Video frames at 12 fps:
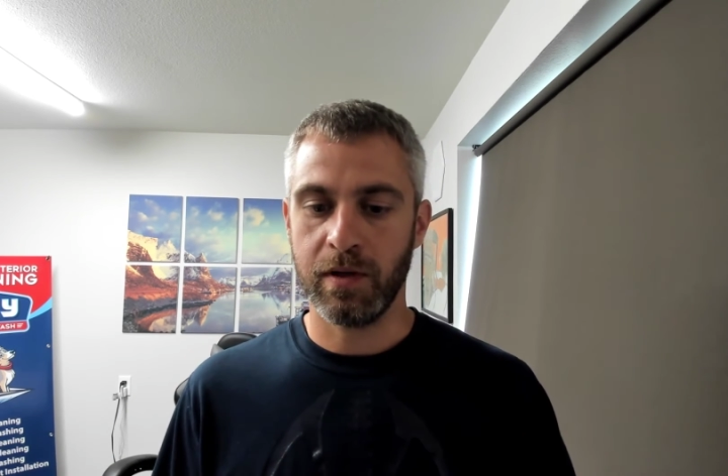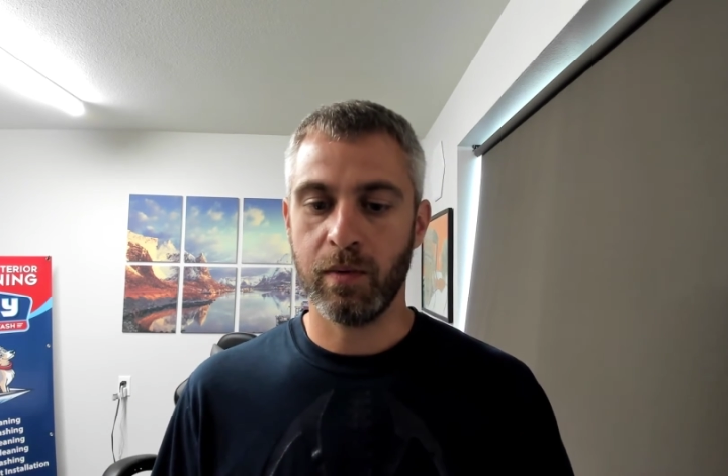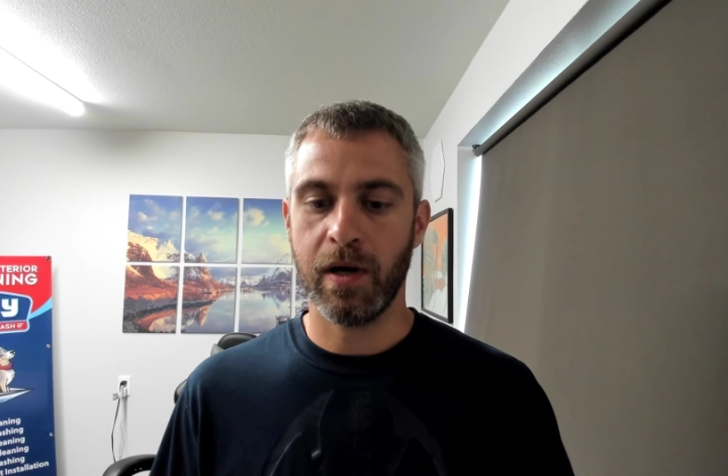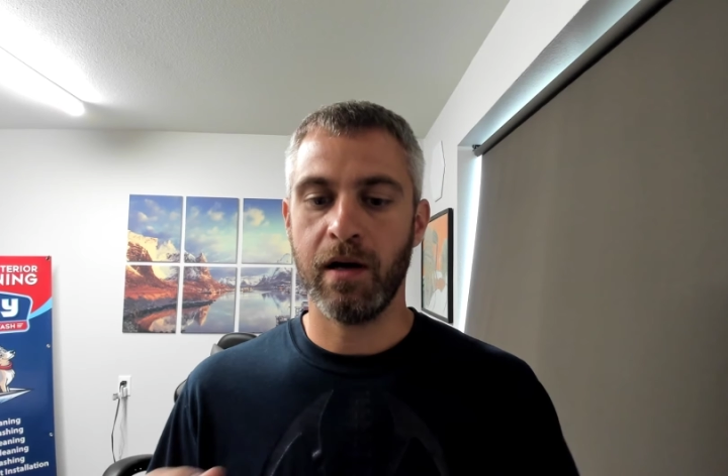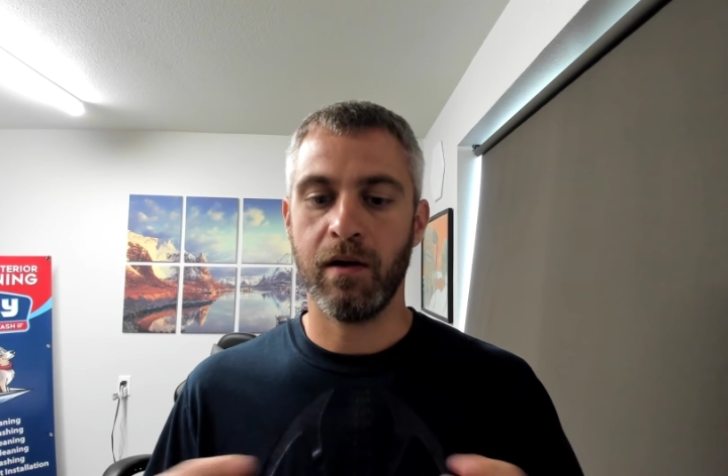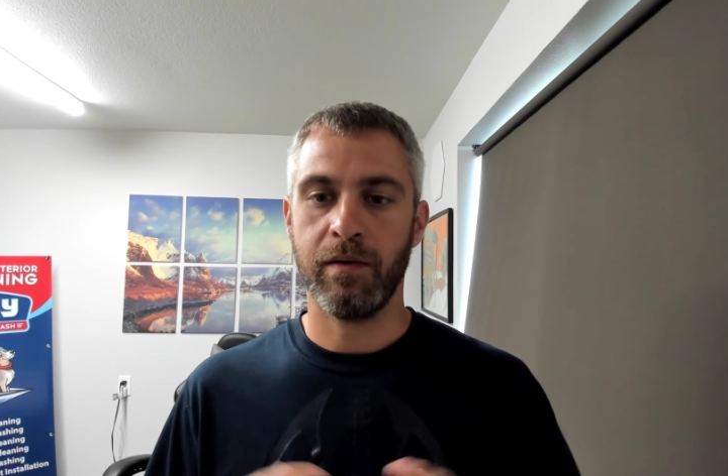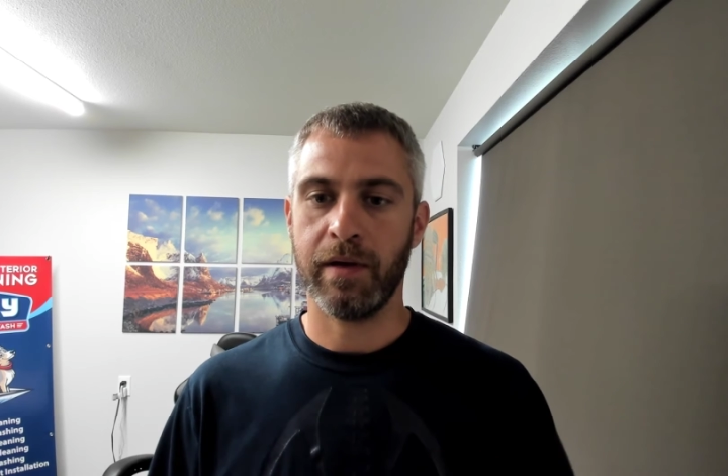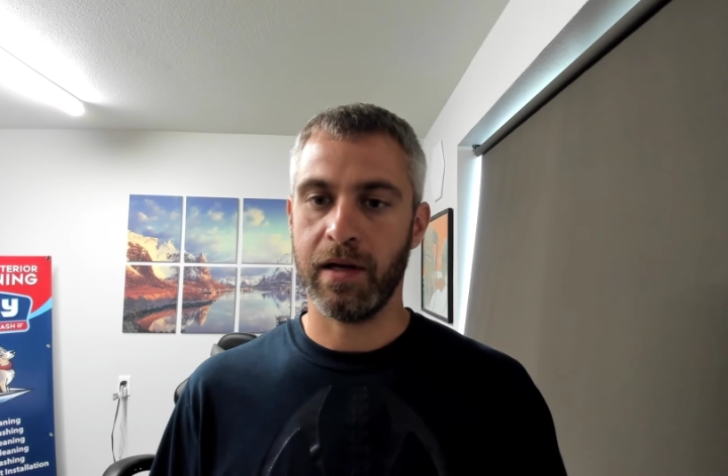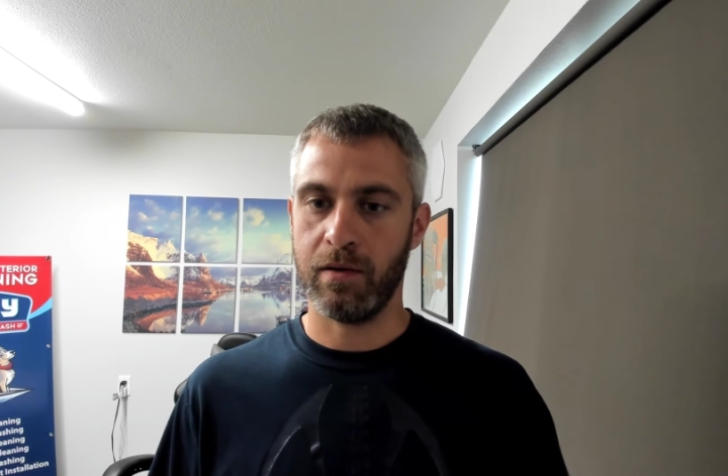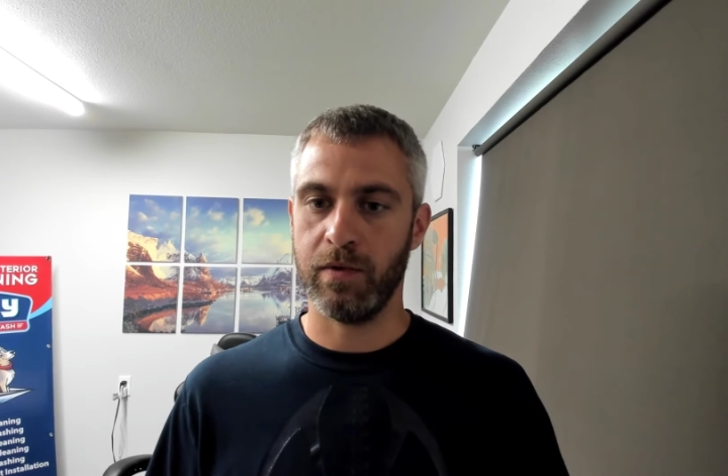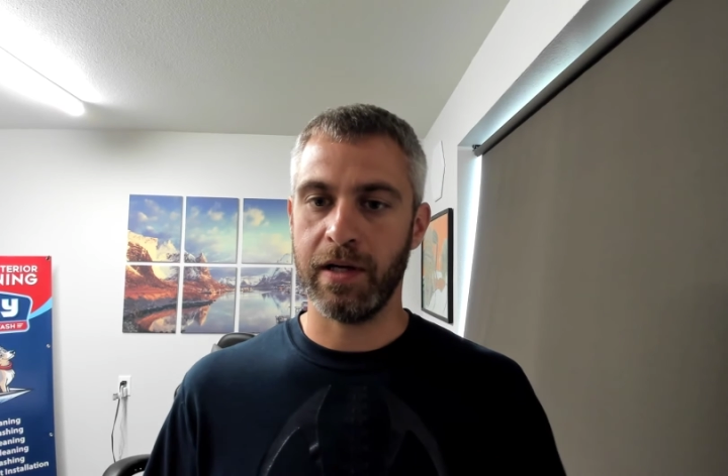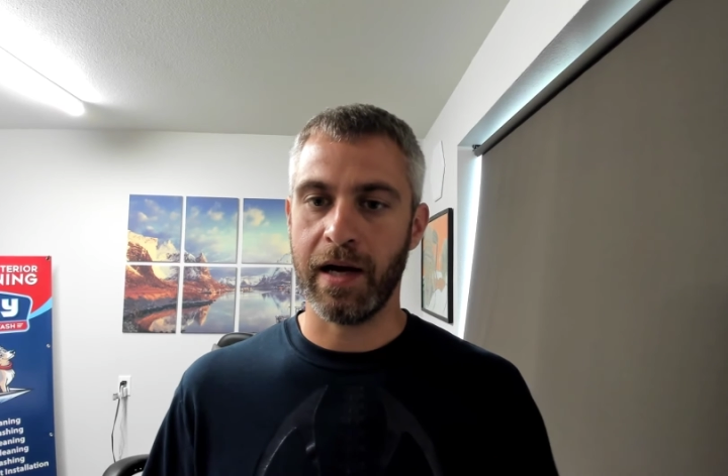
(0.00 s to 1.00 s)
well and
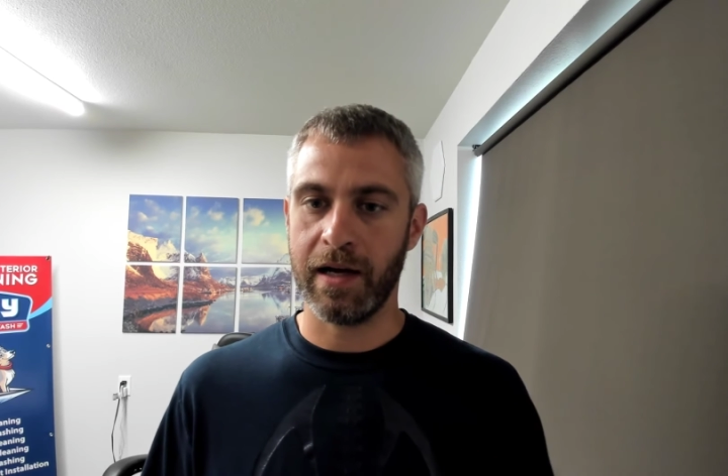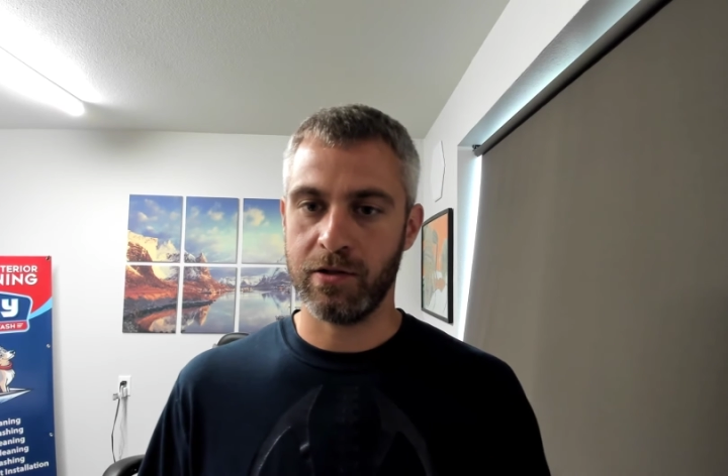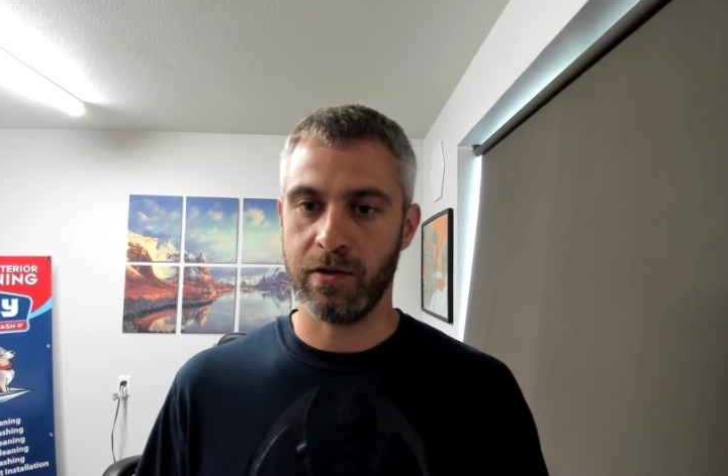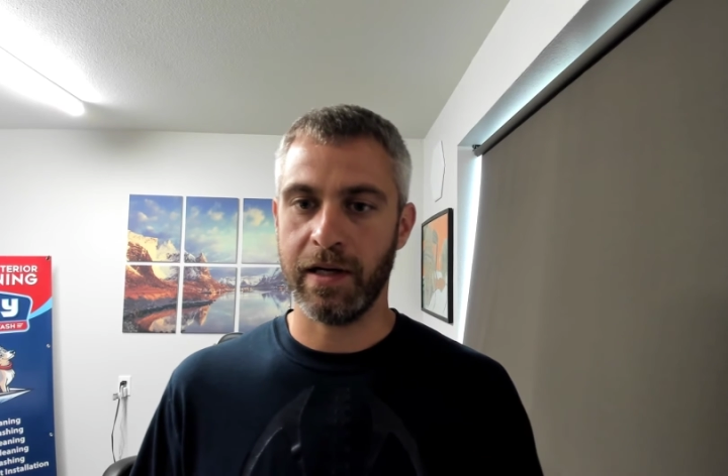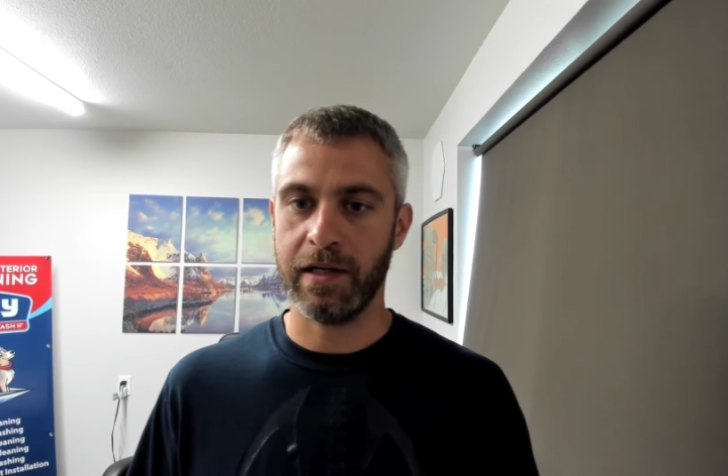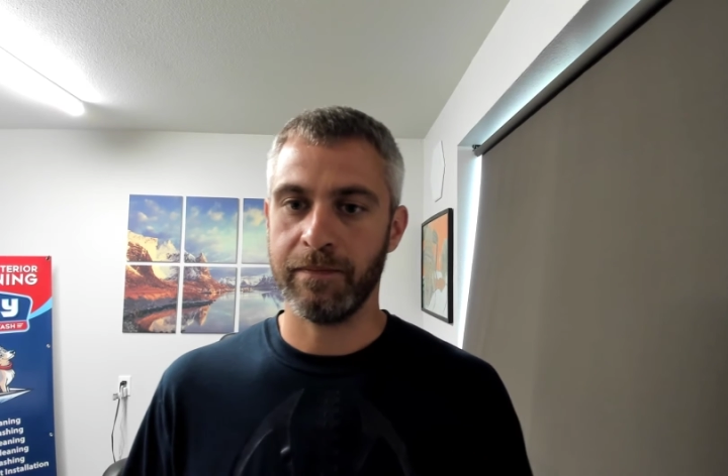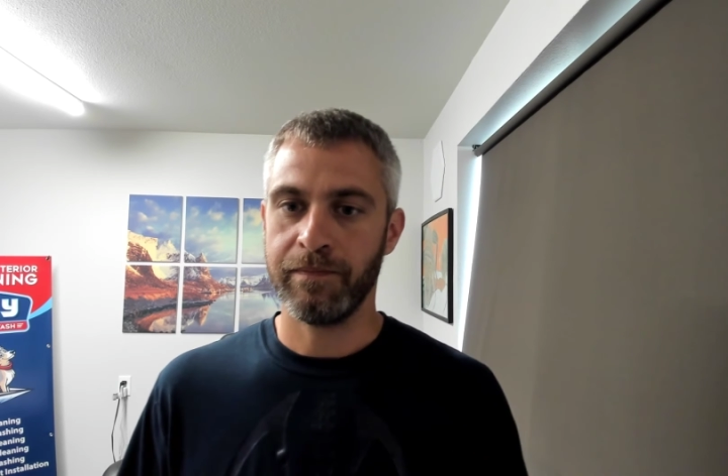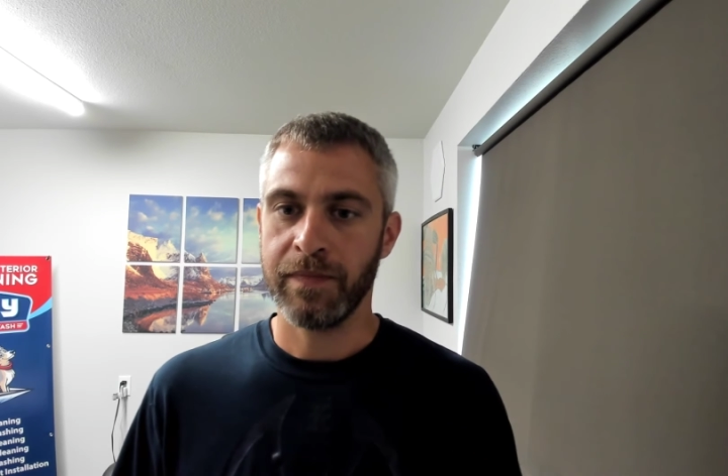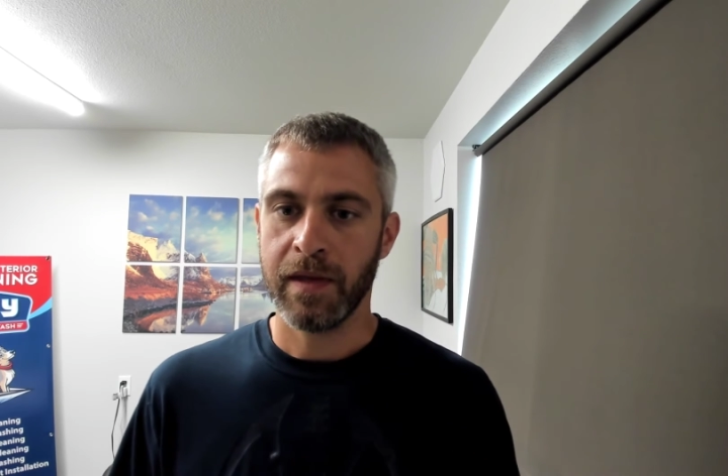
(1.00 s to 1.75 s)
rehydrate,